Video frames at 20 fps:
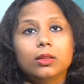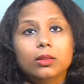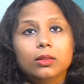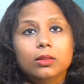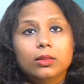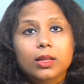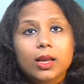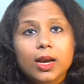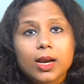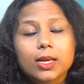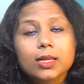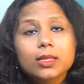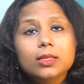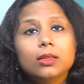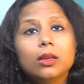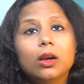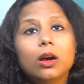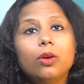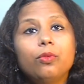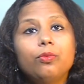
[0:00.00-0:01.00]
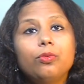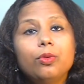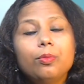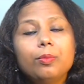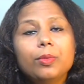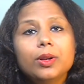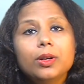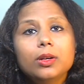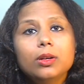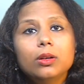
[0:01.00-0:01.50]
Thus, a
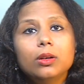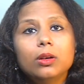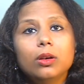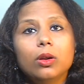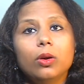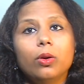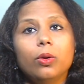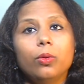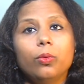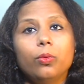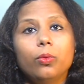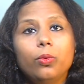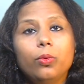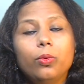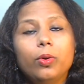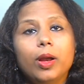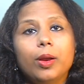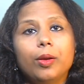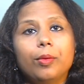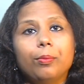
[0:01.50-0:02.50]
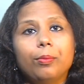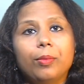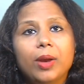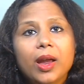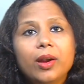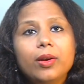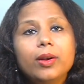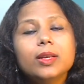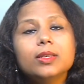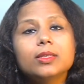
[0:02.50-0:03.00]
woman who
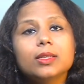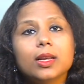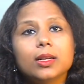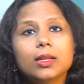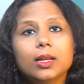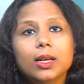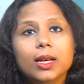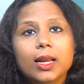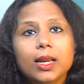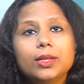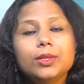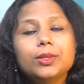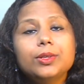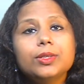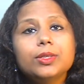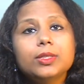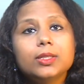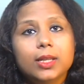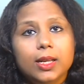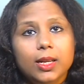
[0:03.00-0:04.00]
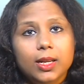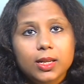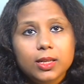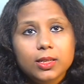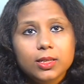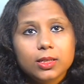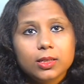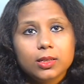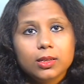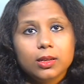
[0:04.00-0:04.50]
marries at a later
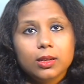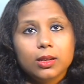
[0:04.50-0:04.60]
stage